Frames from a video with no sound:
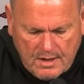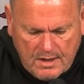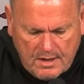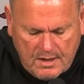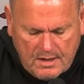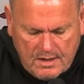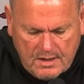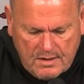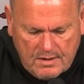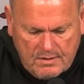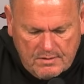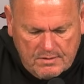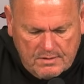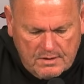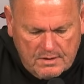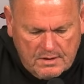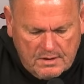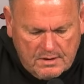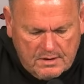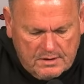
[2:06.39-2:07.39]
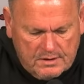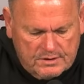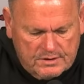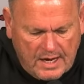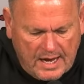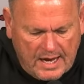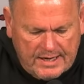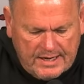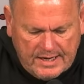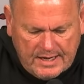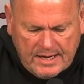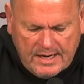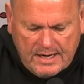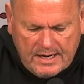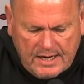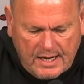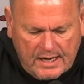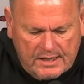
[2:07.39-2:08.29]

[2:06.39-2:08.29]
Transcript: Uh, I did.